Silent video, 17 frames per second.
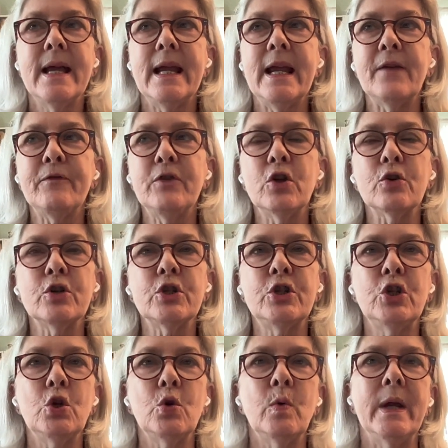If you're
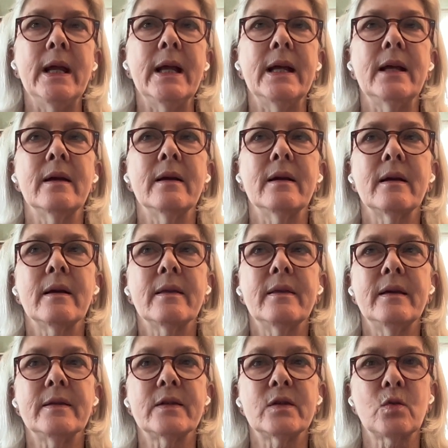doing
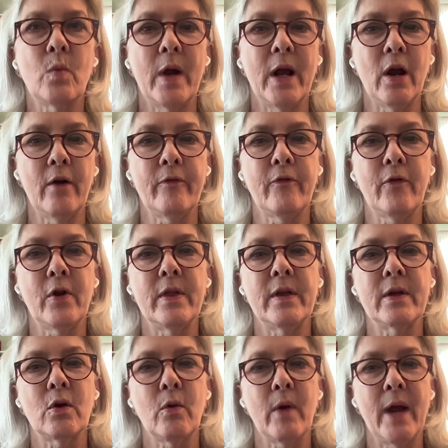the square for
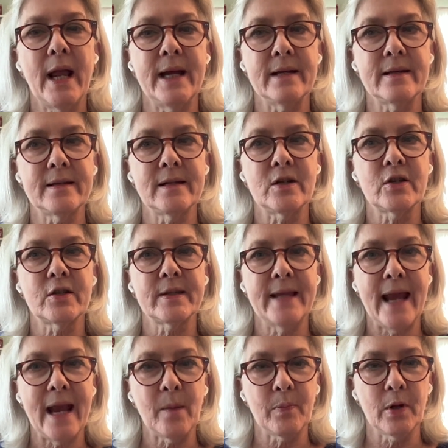the Granny Stitch
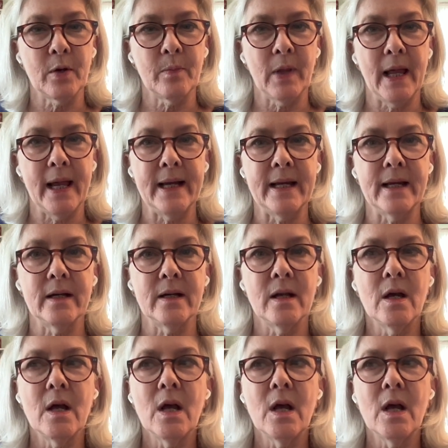sampler blanket,